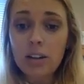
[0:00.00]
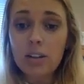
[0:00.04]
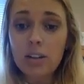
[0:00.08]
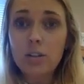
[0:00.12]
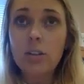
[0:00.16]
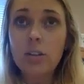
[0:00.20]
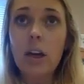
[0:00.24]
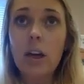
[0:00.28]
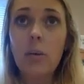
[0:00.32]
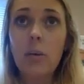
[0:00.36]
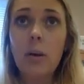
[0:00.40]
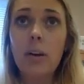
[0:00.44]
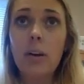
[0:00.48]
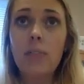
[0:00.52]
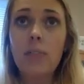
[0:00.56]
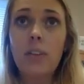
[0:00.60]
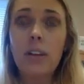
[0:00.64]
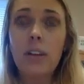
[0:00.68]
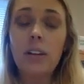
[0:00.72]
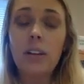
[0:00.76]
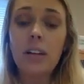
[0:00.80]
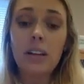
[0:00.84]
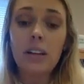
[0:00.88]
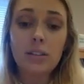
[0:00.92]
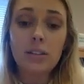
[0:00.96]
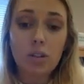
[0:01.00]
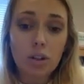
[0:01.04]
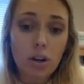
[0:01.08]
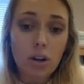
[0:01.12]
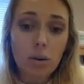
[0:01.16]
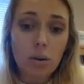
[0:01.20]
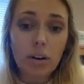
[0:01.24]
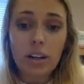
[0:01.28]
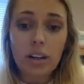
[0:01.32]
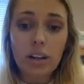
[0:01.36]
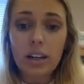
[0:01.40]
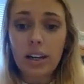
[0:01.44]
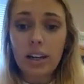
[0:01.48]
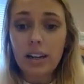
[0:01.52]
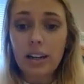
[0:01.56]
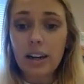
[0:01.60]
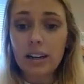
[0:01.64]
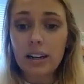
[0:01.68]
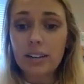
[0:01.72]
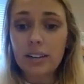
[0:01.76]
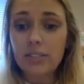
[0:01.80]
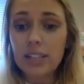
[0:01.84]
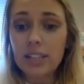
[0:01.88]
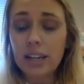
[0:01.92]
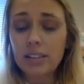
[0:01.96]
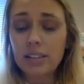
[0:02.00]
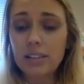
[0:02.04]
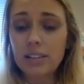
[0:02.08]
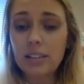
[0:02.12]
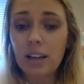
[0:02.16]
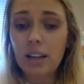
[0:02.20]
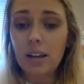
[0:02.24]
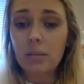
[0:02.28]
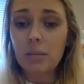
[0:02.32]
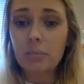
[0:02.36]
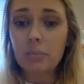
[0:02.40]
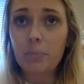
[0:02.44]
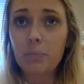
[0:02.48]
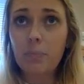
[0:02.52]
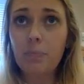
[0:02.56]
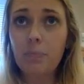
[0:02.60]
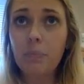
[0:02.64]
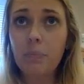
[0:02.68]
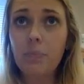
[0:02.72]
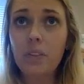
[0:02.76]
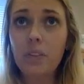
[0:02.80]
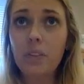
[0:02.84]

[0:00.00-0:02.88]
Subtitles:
So that way, if they needed to go get any kind of testing